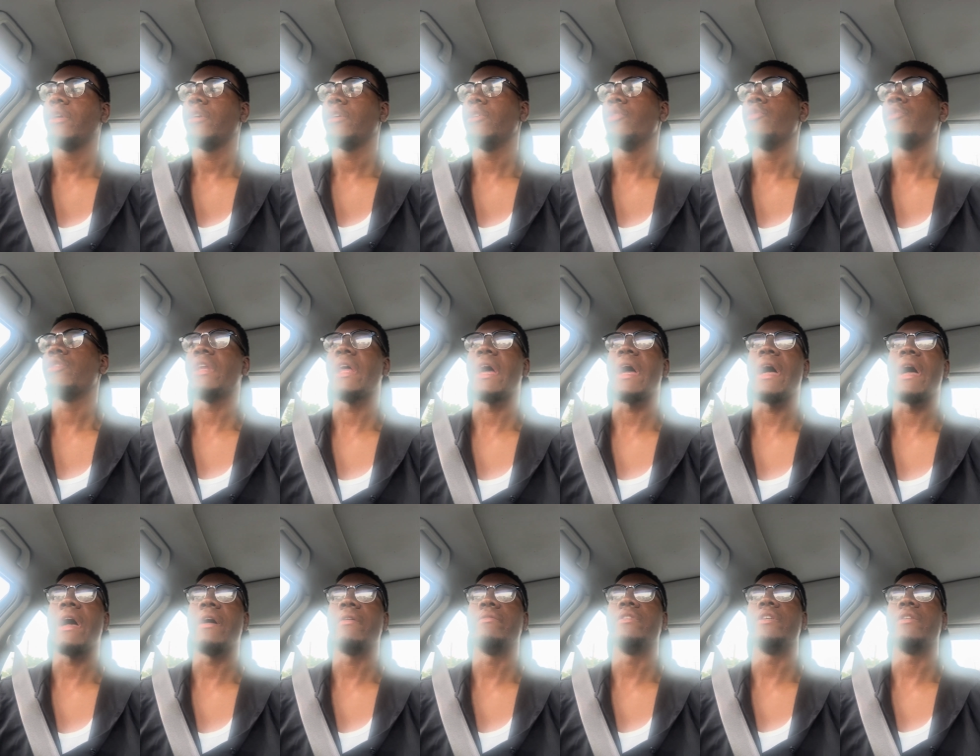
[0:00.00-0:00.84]
you can
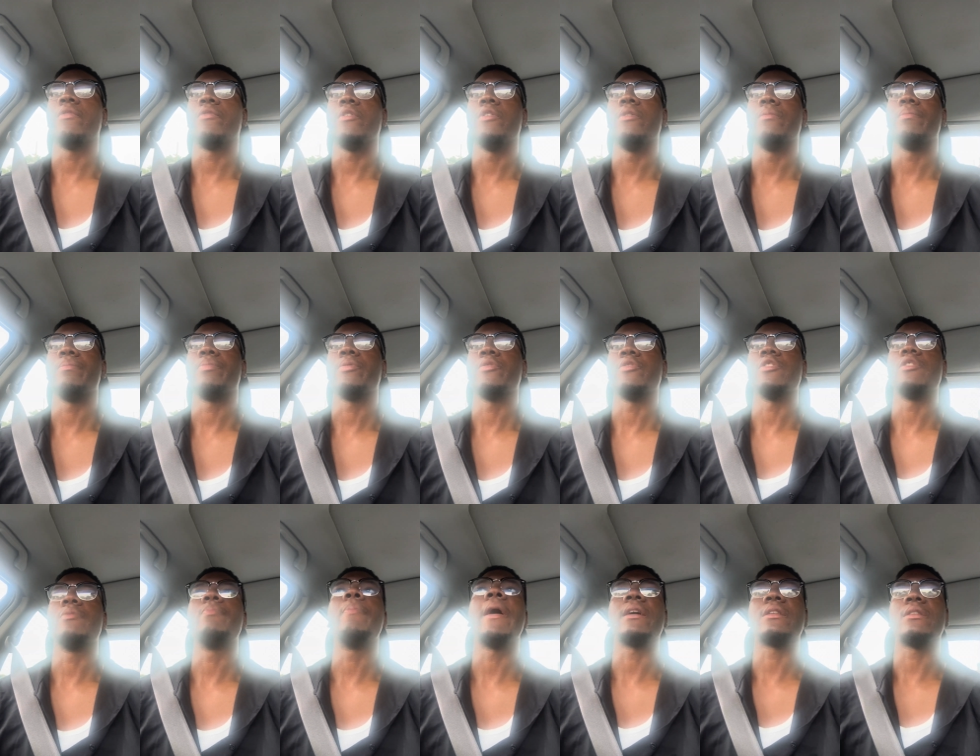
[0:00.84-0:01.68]
have different
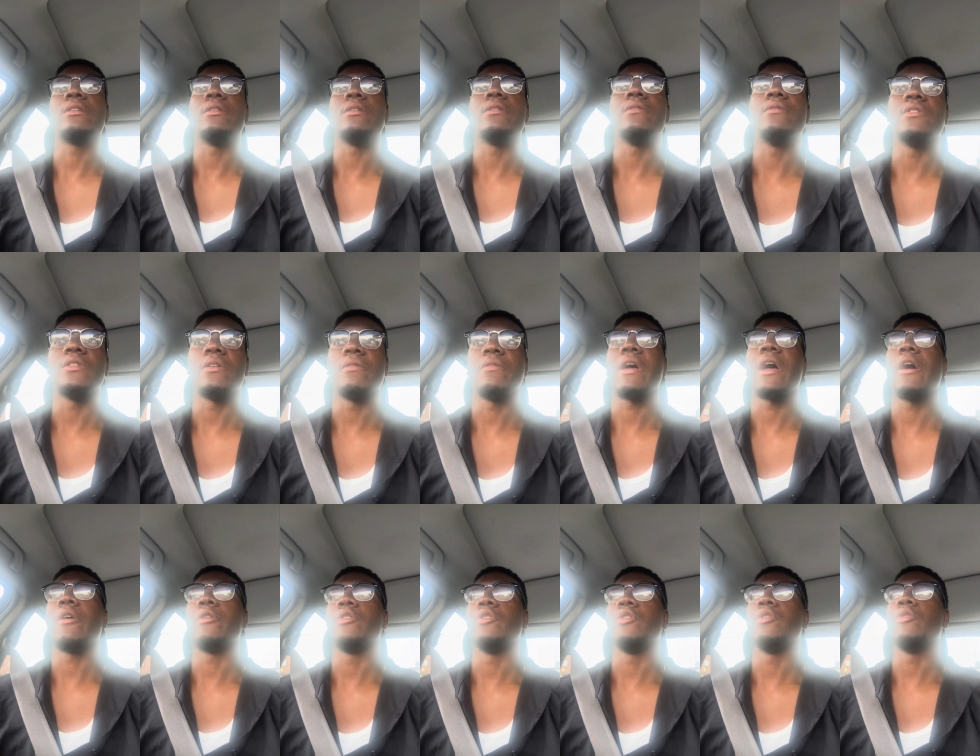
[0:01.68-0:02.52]
perspectives of
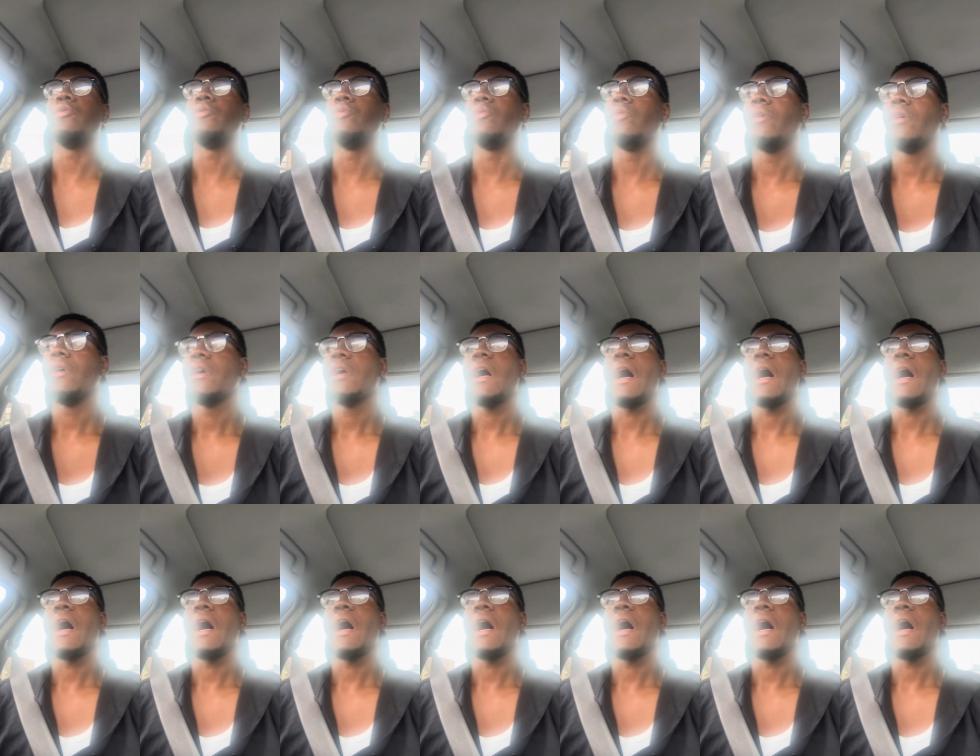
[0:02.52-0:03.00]
how you